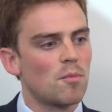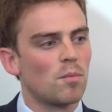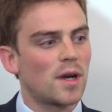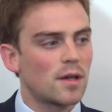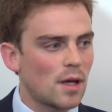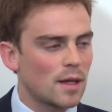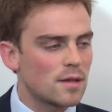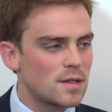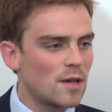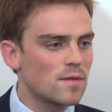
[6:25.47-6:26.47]
But at
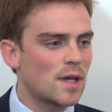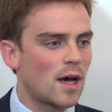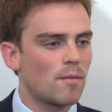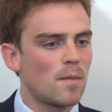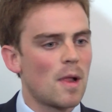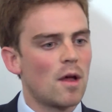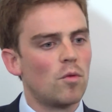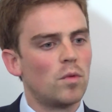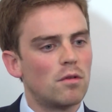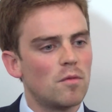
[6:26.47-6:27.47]
the same time,
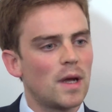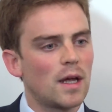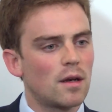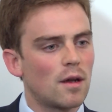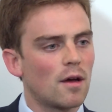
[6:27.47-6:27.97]
we remain